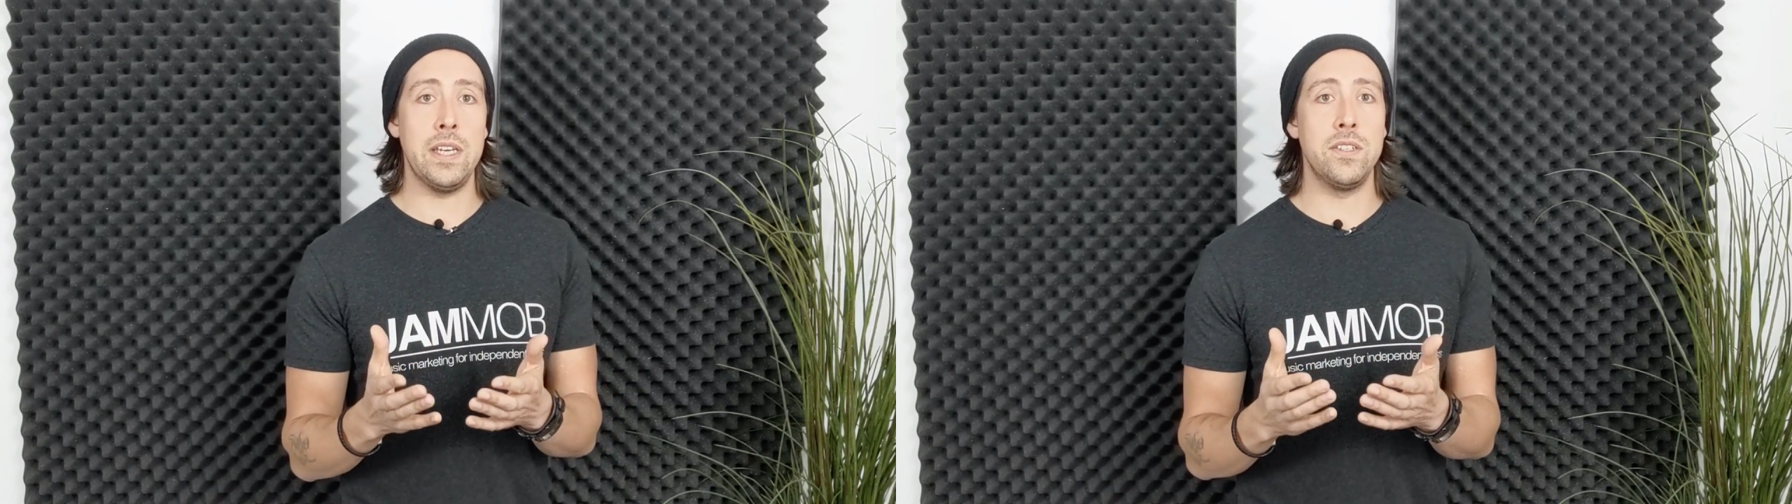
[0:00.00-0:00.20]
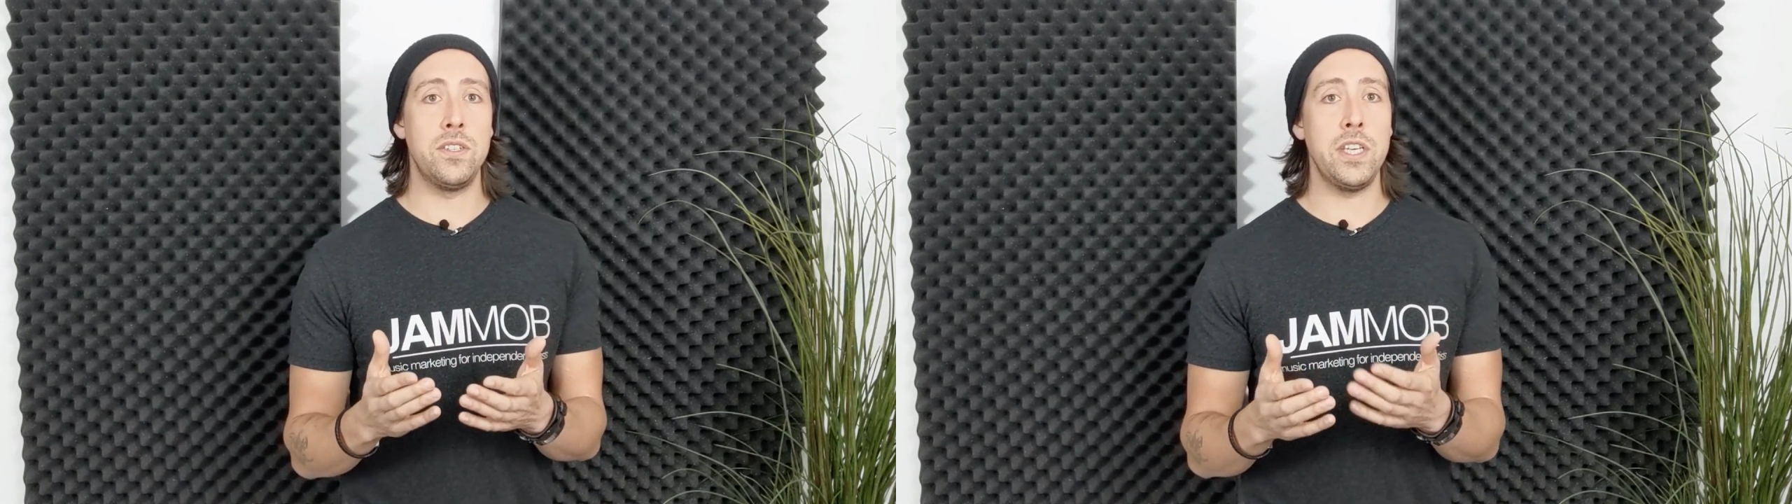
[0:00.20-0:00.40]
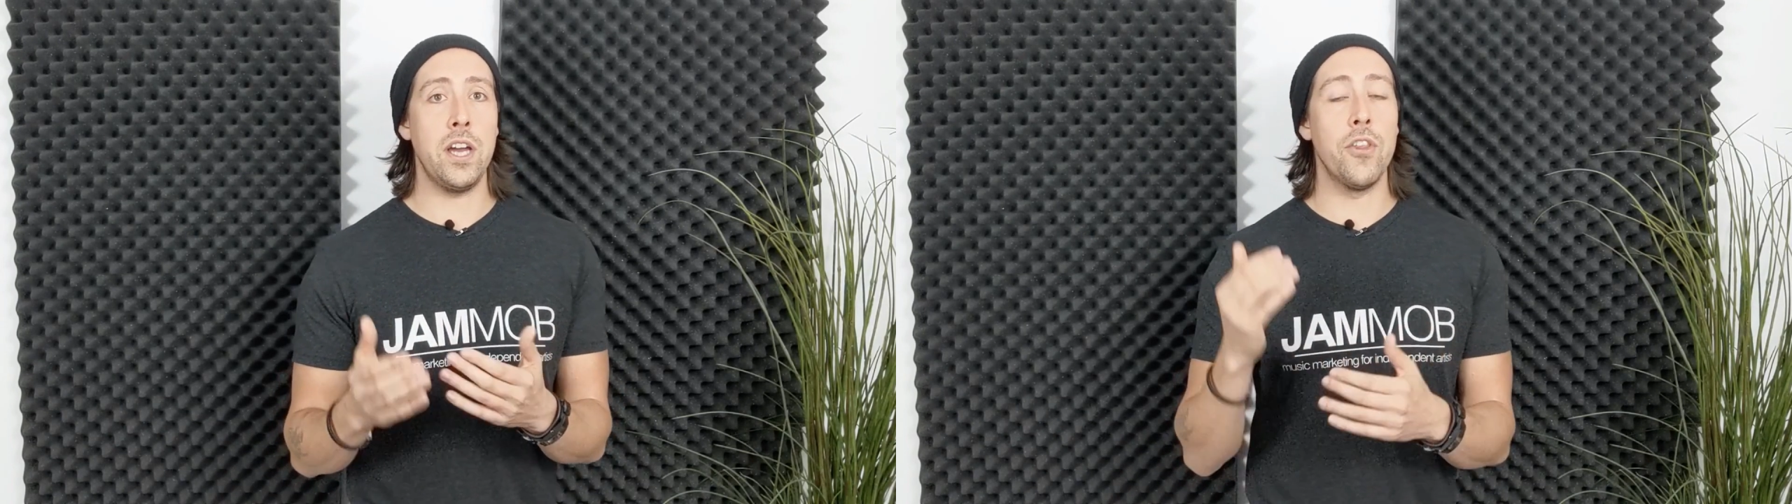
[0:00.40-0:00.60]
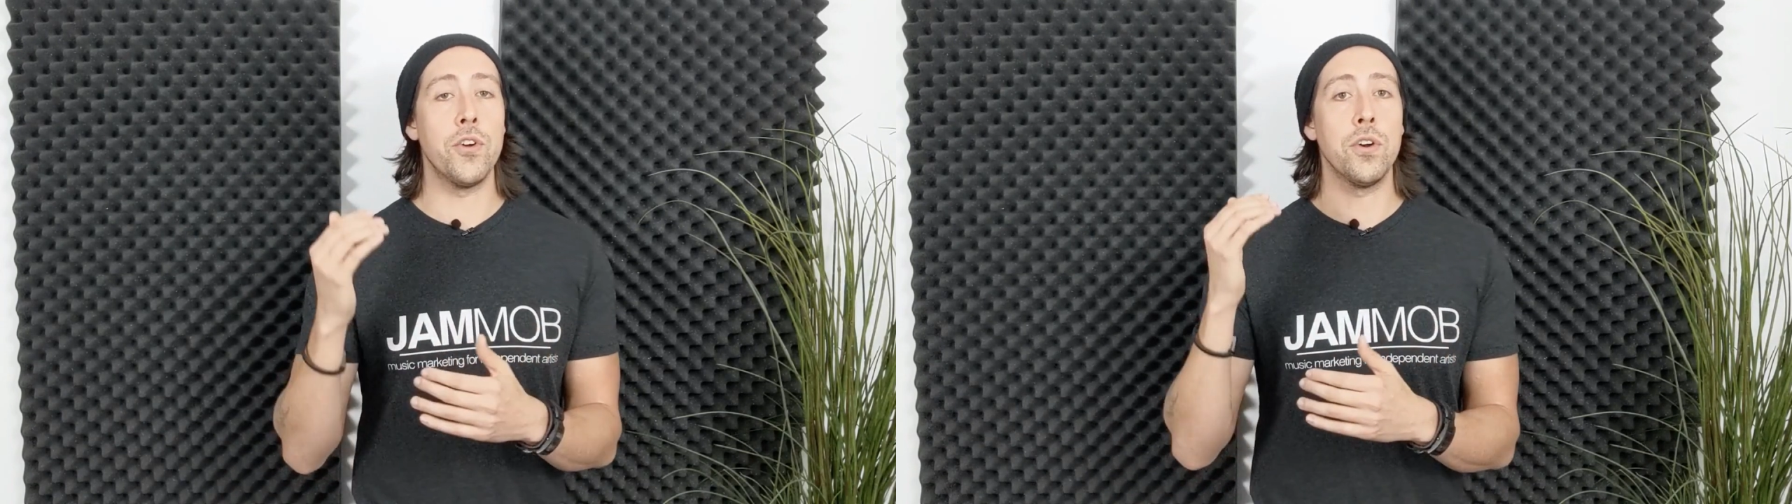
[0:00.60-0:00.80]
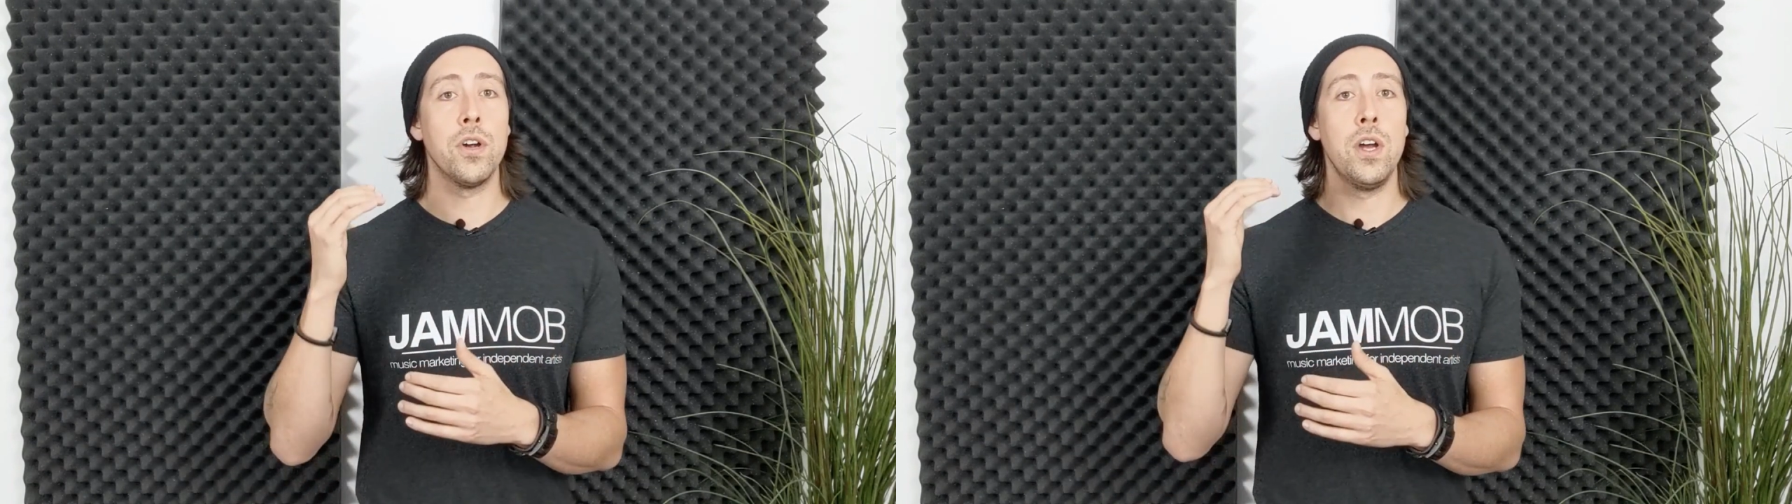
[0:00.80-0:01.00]
is the
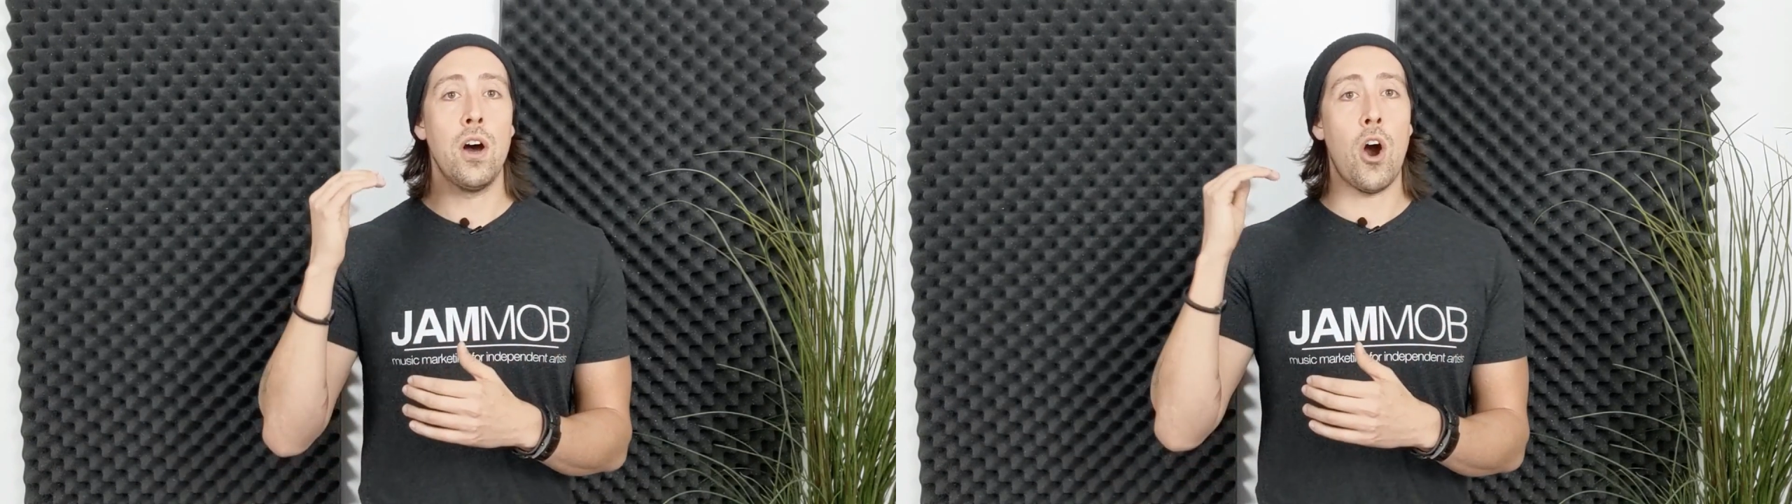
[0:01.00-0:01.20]
other